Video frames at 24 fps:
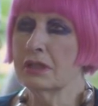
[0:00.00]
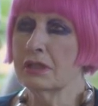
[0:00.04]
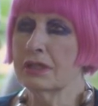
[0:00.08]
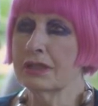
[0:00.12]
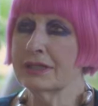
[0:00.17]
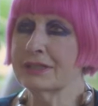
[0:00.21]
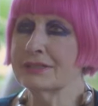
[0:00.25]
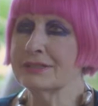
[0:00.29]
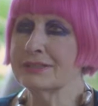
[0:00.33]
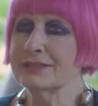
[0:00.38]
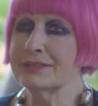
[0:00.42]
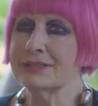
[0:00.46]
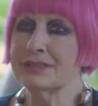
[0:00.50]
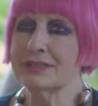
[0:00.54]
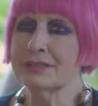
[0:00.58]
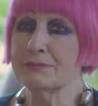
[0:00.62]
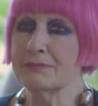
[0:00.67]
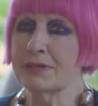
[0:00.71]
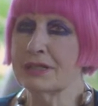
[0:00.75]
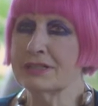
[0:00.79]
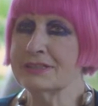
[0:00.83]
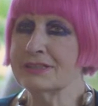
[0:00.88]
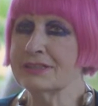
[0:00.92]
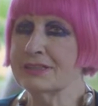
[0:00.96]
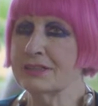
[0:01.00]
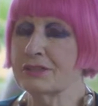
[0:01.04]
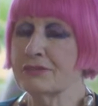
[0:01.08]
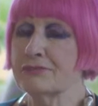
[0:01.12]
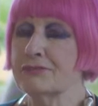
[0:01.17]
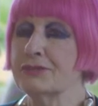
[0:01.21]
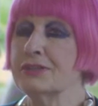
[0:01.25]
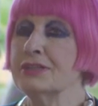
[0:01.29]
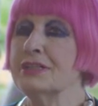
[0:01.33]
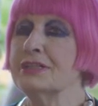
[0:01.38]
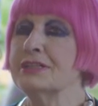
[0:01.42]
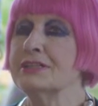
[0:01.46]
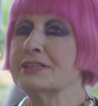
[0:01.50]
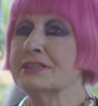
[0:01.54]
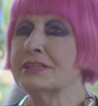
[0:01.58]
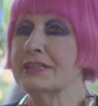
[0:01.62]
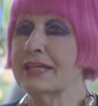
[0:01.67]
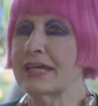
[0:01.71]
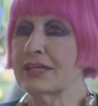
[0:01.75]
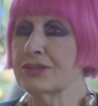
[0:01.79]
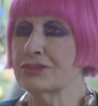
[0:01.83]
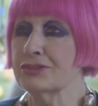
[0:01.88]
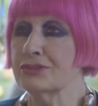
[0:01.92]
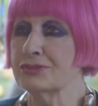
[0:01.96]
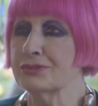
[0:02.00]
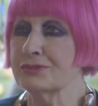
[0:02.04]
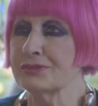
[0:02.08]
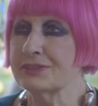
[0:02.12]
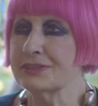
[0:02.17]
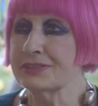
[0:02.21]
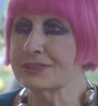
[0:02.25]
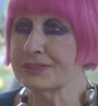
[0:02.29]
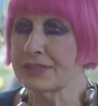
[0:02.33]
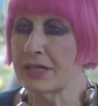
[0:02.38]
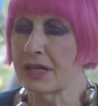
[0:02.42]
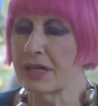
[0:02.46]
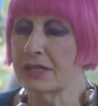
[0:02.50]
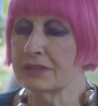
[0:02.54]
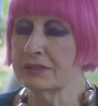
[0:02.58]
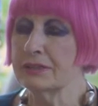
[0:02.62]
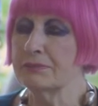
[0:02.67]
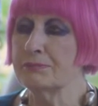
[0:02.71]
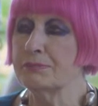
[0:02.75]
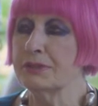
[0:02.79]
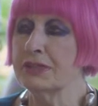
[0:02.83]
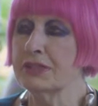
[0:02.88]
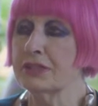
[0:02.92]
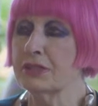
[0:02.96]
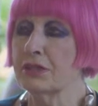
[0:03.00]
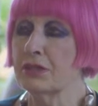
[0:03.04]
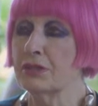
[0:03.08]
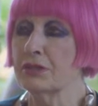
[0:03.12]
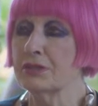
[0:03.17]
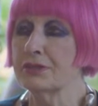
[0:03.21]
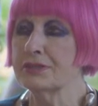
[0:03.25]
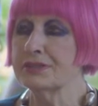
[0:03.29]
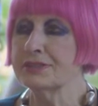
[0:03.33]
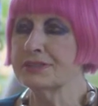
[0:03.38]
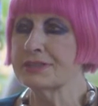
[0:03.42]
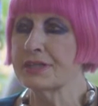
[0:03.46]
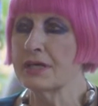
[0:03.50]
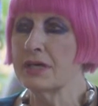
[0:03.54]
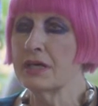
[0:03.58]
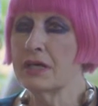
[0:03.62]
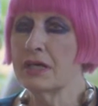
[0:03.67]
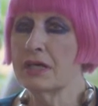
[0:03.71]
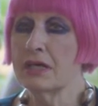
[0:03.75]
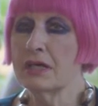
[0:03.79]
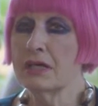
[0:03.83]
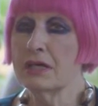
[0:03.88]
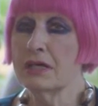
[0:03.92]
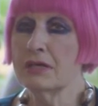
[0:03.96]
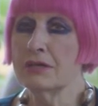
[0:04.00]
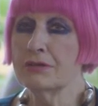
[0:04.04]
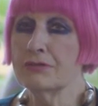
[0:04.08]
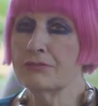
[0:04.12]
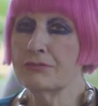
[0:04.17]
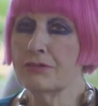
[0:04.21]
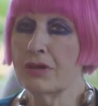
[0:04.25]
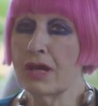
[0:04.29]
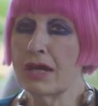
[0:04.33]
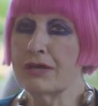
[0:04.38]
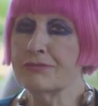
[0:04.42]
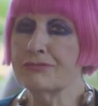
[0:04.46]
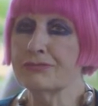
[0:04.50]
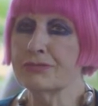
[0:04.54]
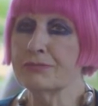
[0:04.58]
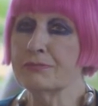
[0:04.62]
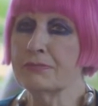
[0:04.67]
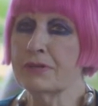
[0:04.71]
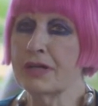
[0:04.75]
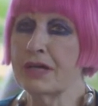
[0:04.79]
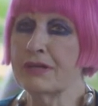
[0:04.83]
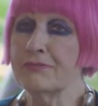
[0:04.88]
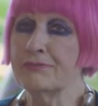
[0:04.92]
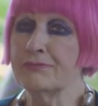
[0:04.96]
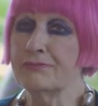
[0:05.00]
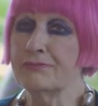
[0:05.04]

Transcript: I consider myself an international designer because right from my